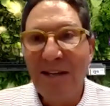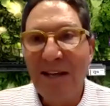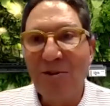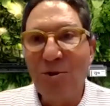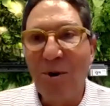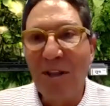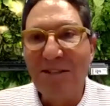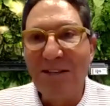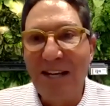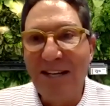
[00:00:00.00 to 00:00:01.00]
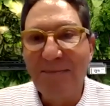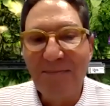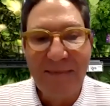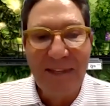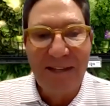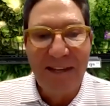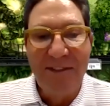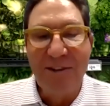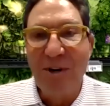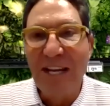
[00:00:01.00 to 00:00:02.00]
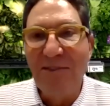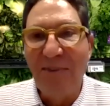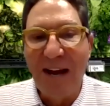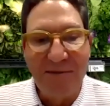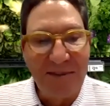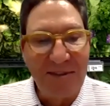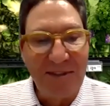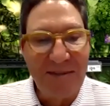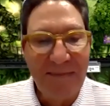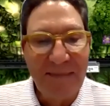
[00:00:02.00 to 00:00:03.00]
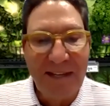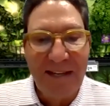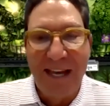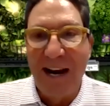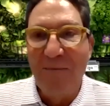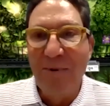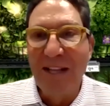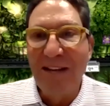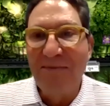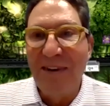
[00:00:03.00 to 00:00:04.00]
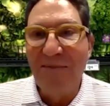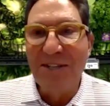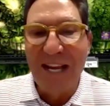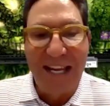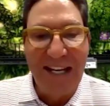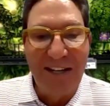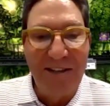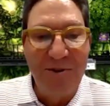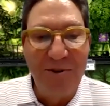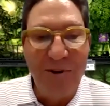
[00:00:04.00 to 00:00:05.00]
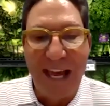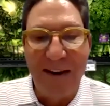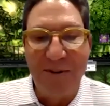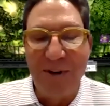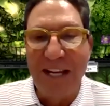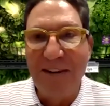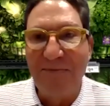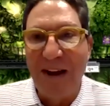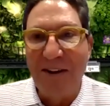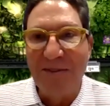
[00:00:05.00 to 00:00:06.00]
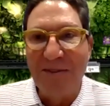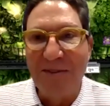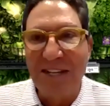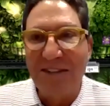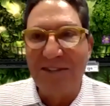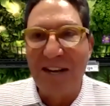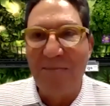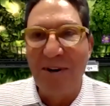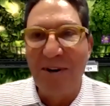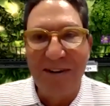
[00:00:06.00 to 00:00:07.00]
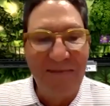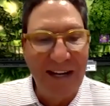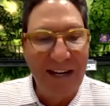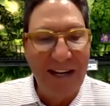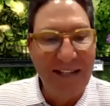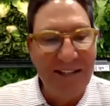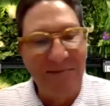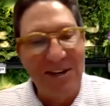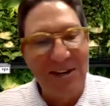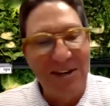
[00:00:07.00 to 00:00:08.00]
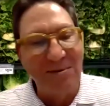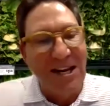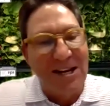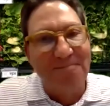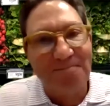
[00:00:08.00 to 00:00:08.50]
and the toilet seat and the drinking fountains. And I really have never taken a drink out of a drinking fountain since the summer of 1973.